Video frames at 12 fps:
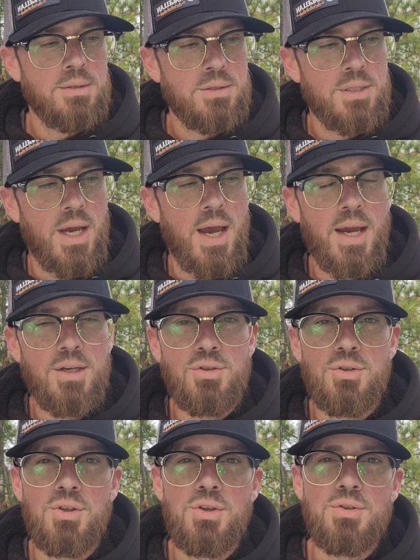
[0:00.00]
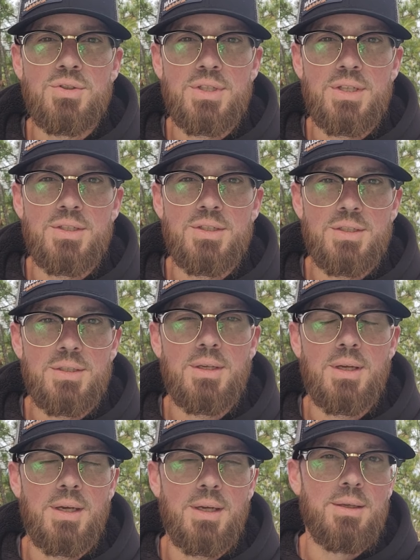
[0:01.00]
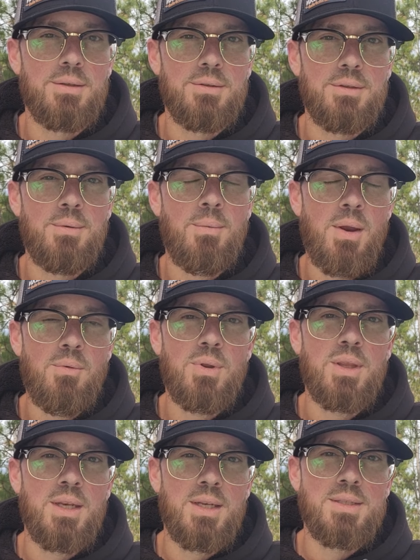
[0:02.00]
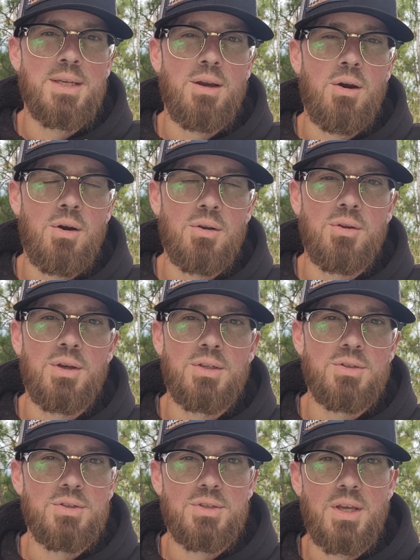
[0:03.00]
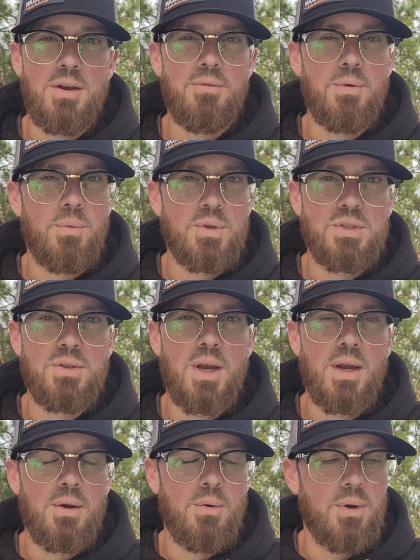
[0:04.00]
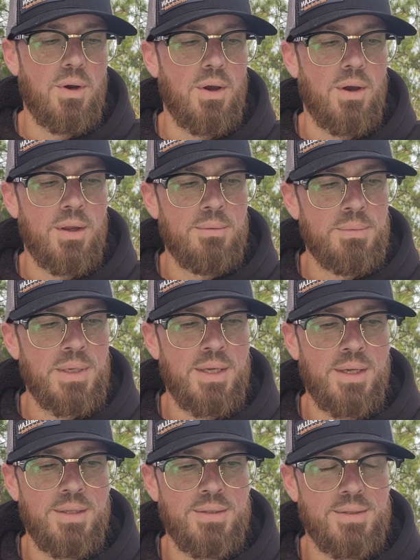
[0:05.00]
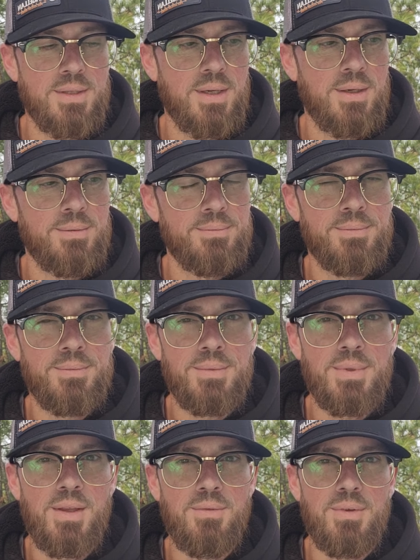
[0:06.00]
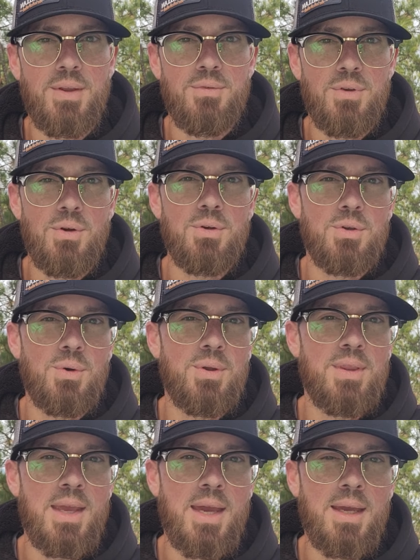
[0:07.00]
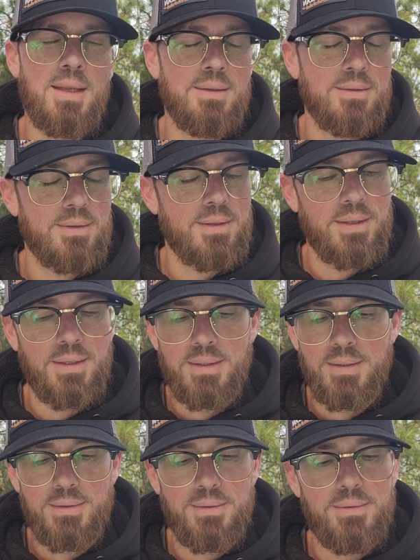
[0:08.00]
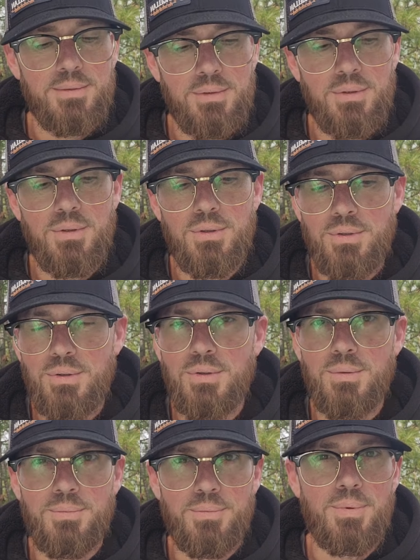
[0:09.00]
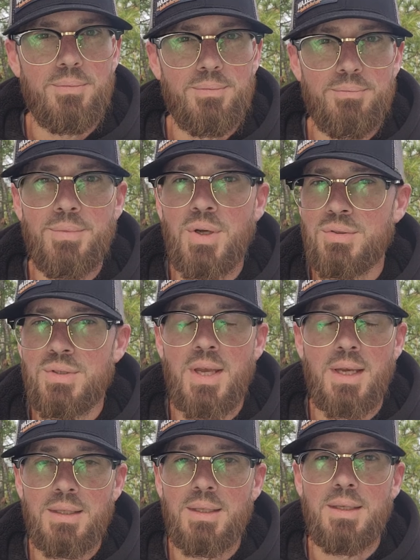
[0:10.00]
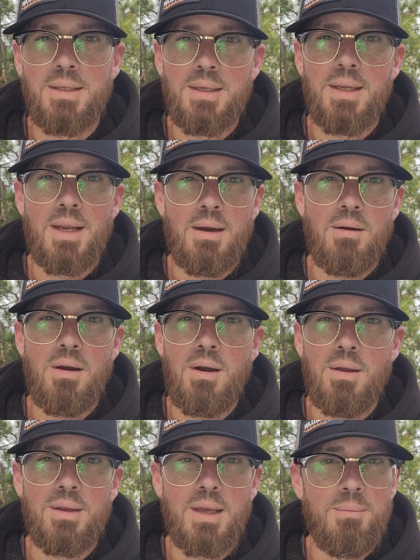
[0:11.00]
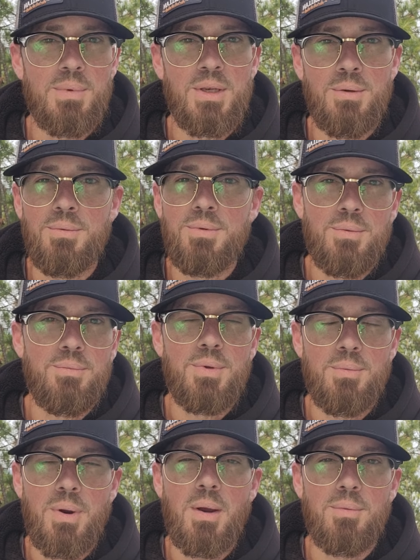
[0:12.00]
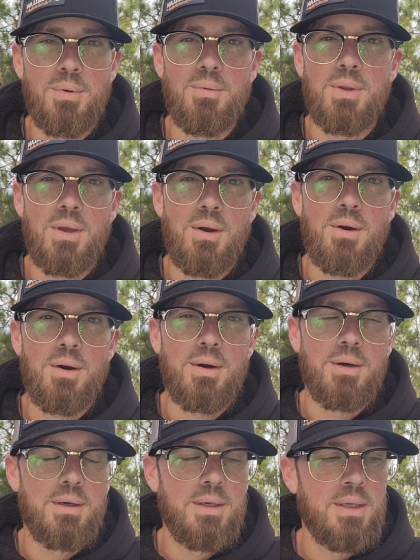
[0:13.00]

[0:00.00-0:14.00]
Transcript: to hide your usage, uh, you might really need to take a hard look at yourself and what you got going on because um, if, if you're doing that, uh, you, you're most likely an alcoholic. I mean, you, you, you probably really are.